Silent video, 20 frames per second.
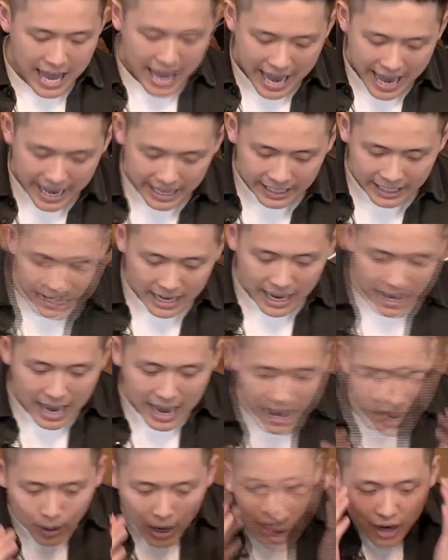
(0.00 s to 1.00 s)
And
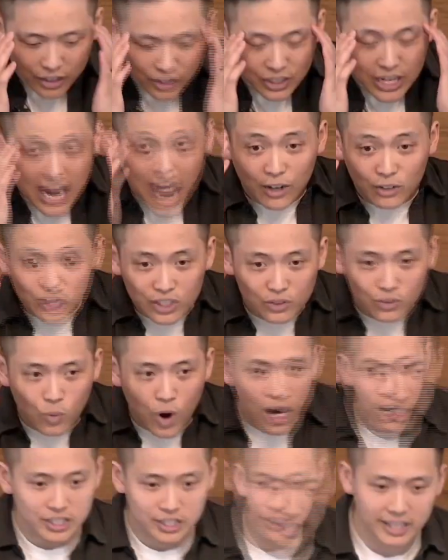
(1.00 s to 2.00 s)
I was just
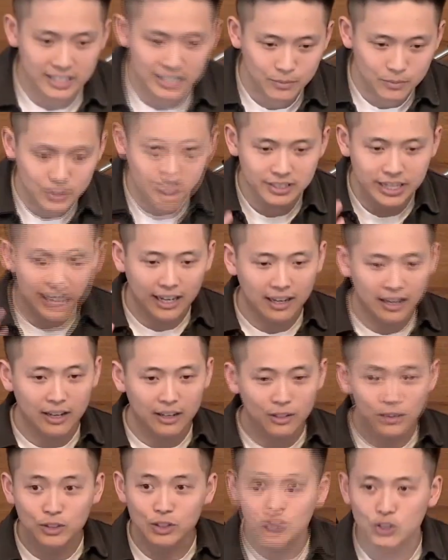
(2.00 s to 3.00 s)
watching this, I'm just like
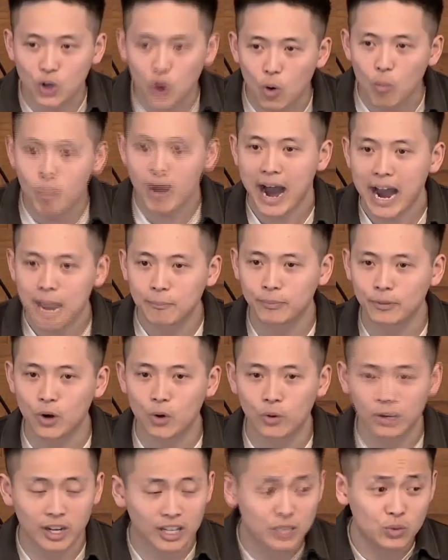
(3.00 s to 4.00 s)
so mind
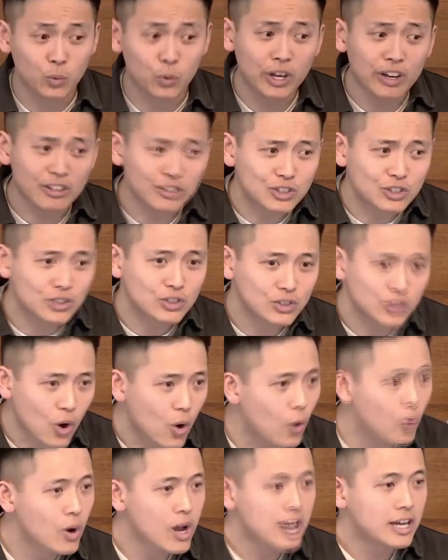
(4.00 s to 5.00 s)
blown because we are
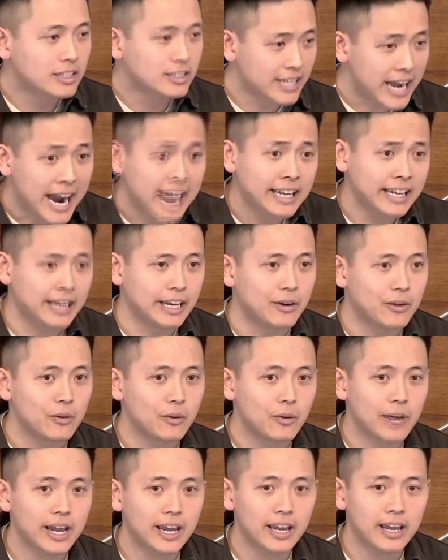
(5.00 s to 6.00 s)
so tiny,
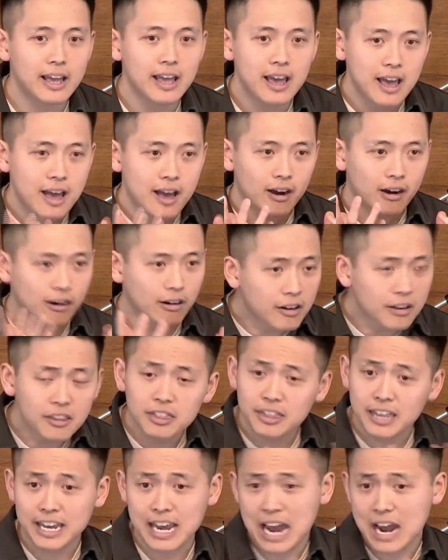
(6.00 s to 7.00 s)
right?
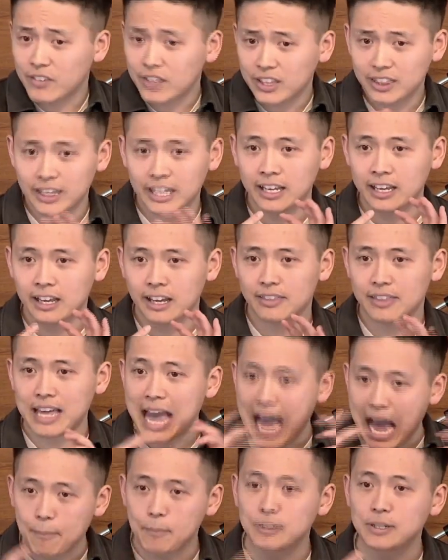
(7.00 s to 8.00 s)
Earth and everything that
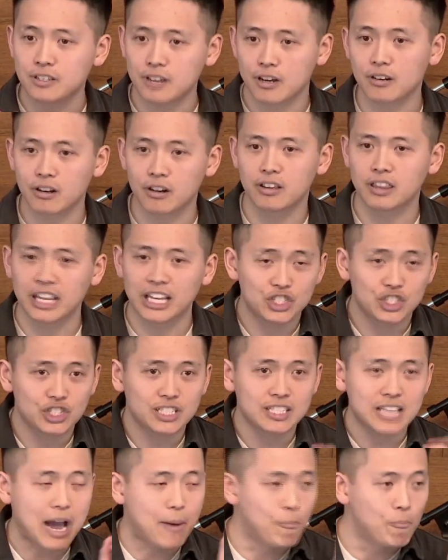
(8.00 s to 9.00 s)
happens on Earth is
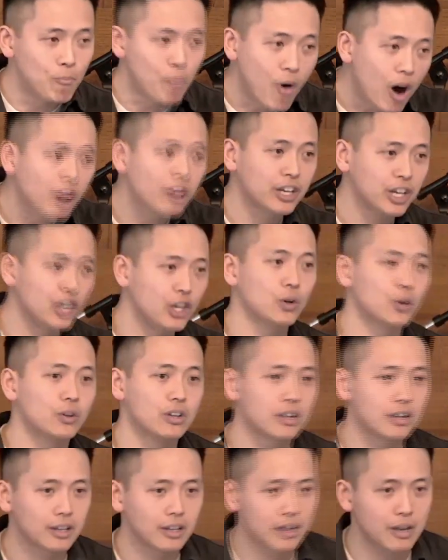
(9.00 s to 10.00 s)
just a molecule
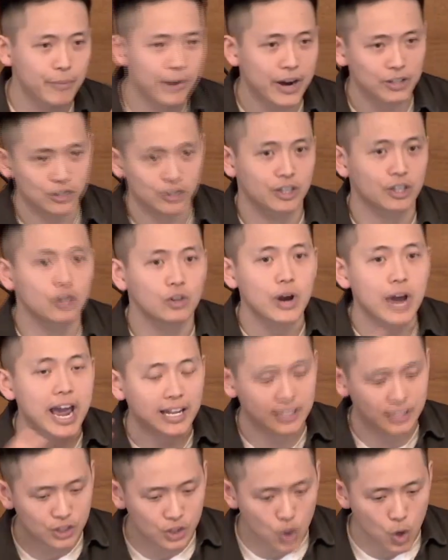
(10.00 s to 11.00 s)
compared to the
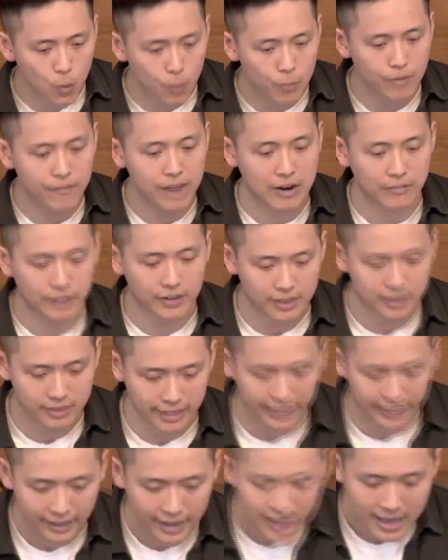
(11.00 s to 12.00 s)
grand scope of
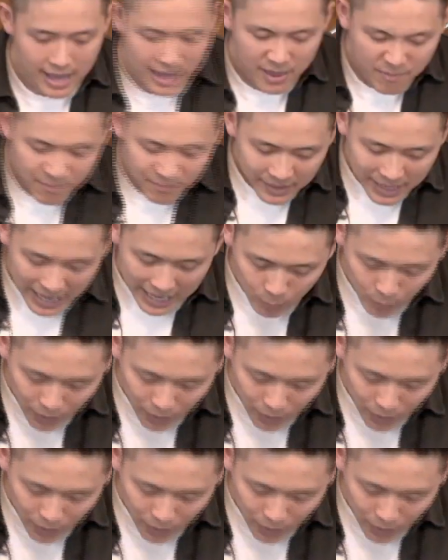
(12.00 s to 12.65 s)
everything. And